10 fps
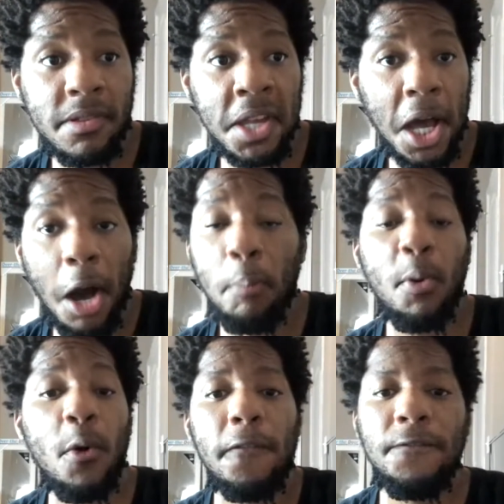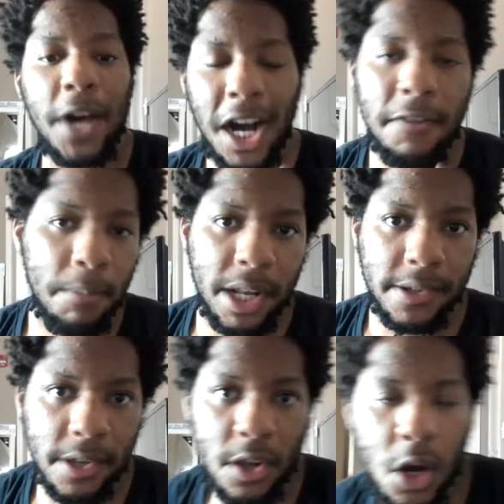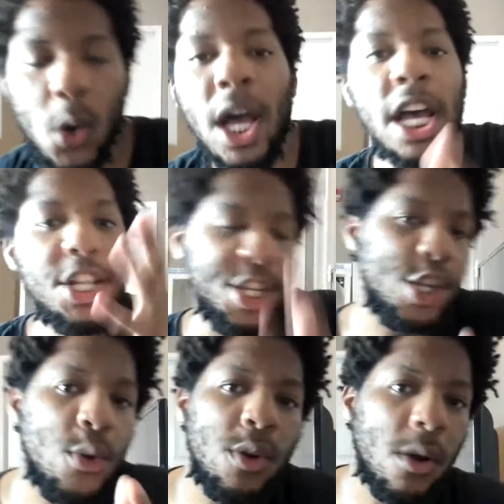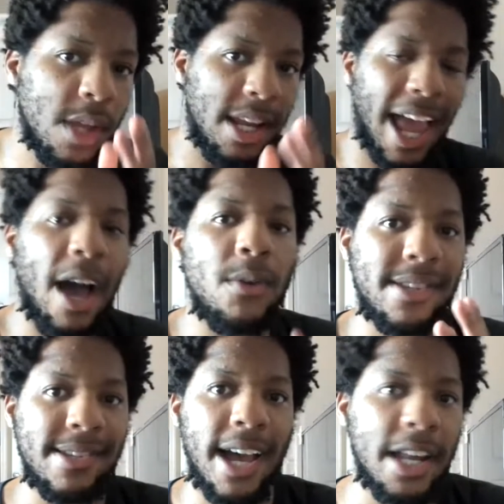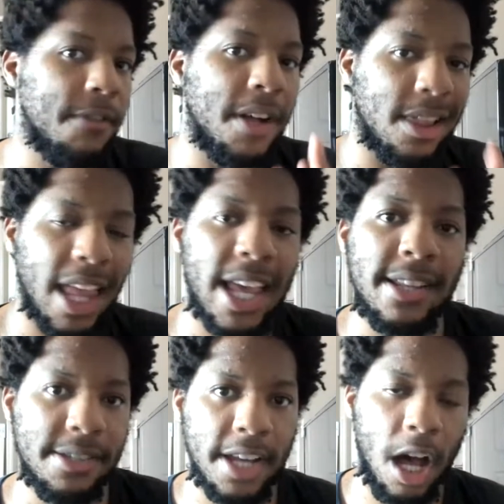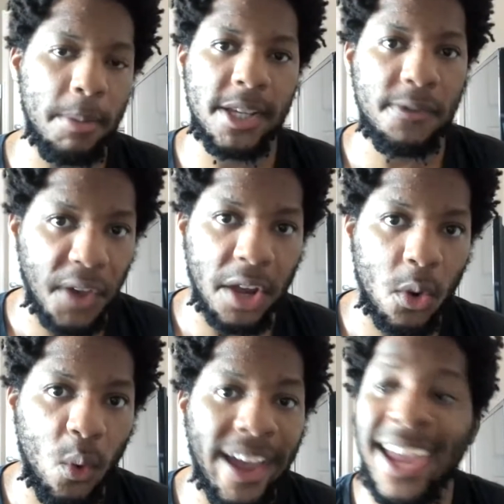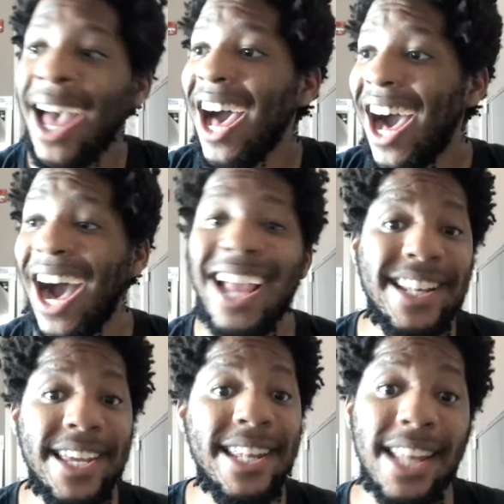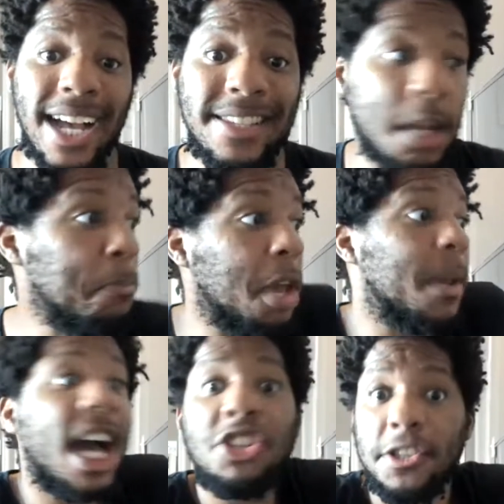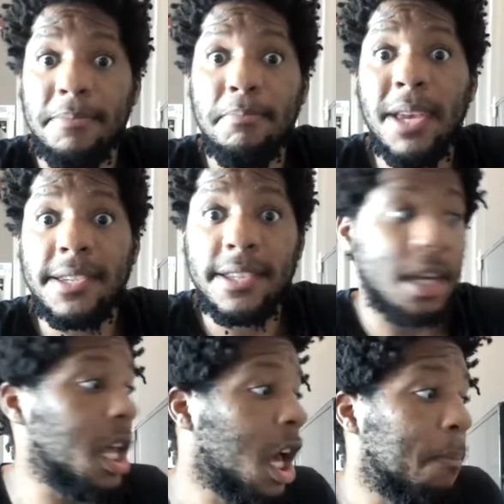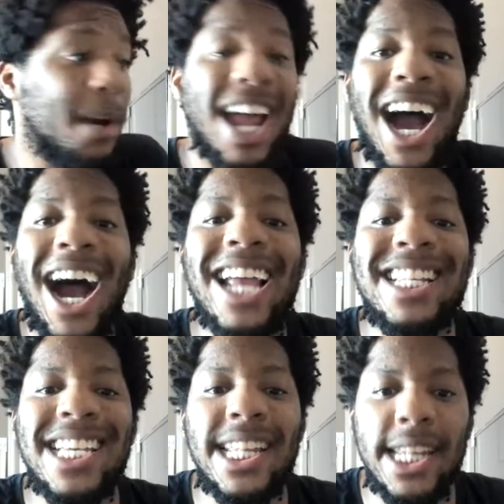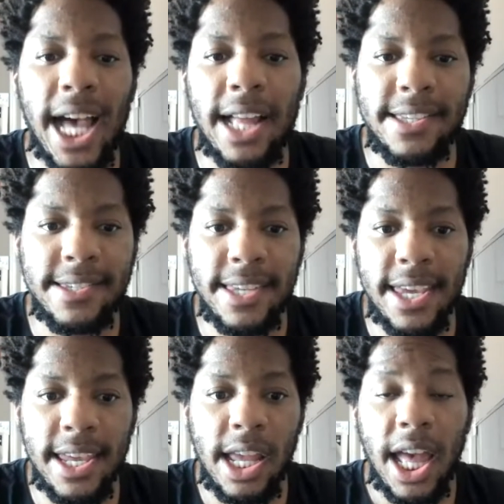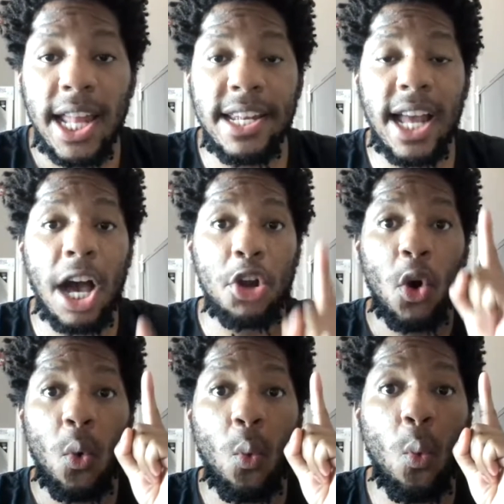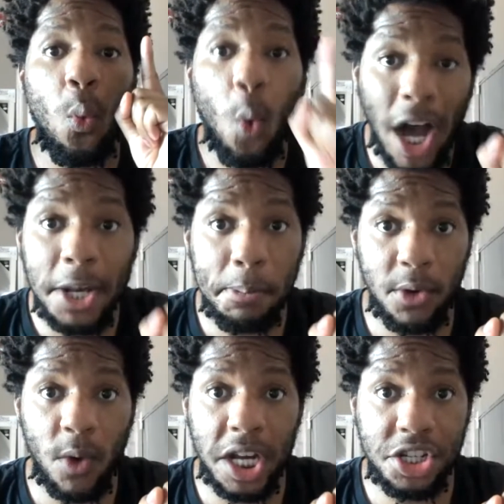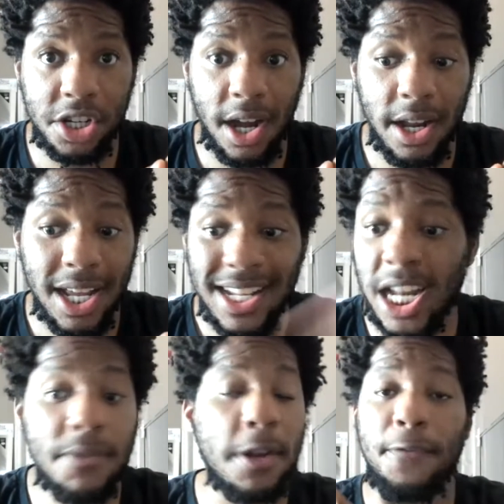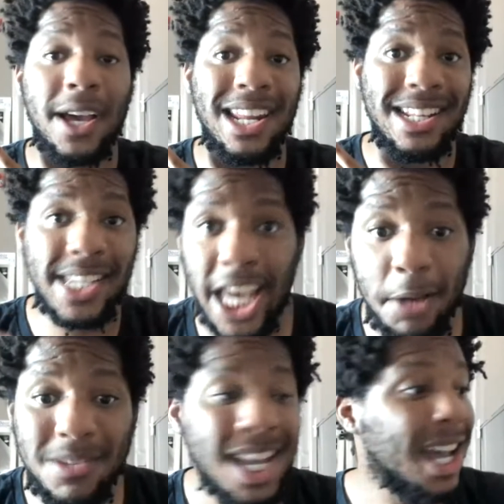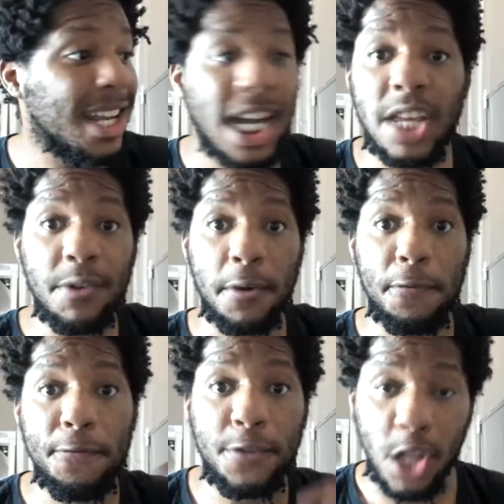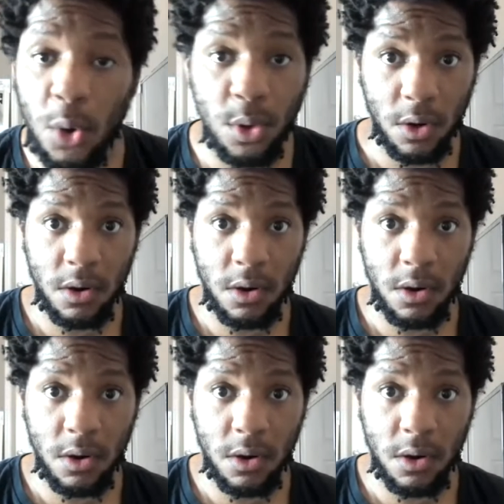about 5 minutes ago. Do you know that outside of a Lance Thomas fadeaway, I did not see, maybe I just missed it, but I did not see not one mid-range shot, not even a fucking attempt, not even a floater.